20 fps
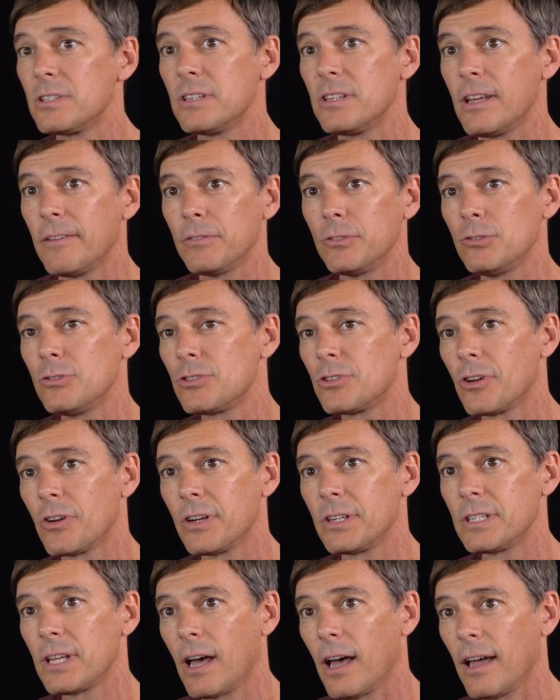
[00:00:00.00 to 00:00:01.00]
in
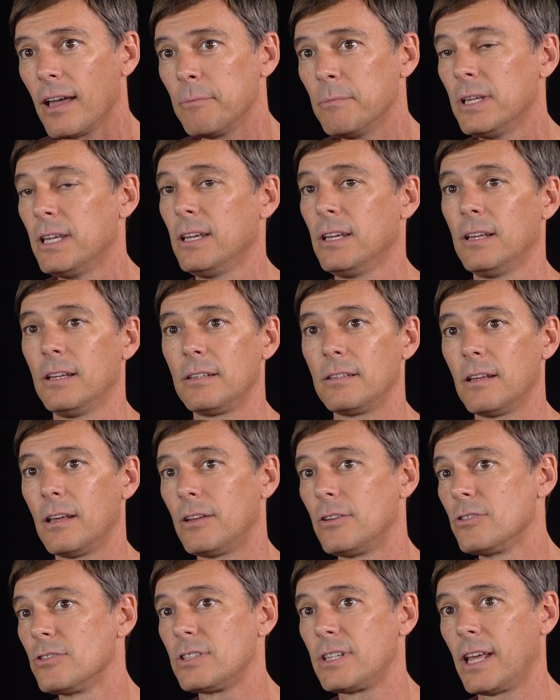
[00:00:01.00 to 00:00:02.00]
evolutionary time to
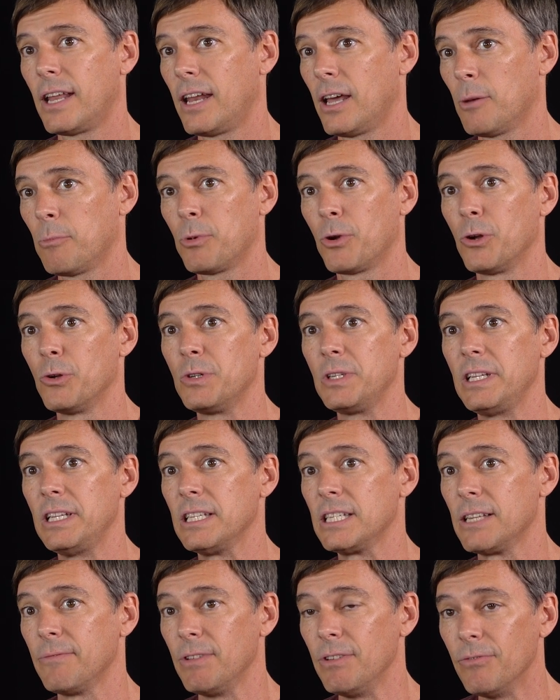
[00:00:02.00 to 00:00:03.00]
understand how
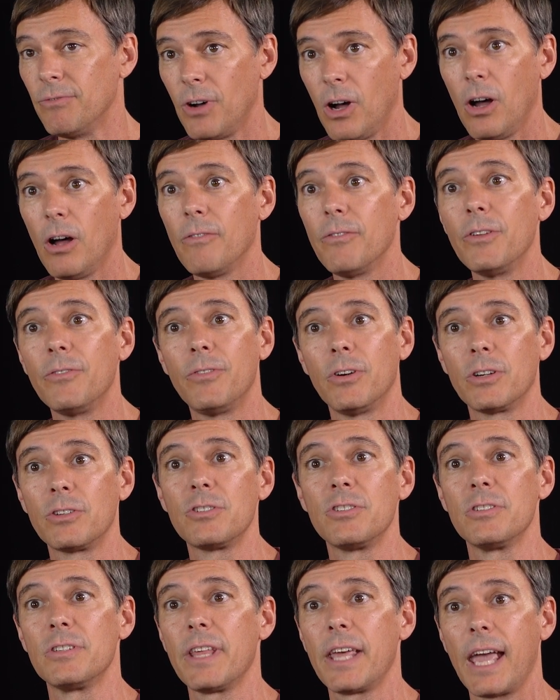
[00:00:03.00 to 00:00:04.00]
proteins have evolved the
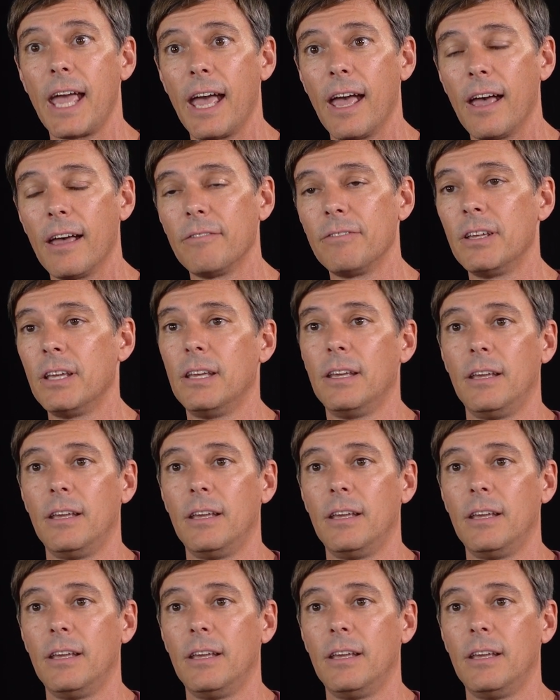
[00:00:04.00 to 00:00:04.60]
functions they have.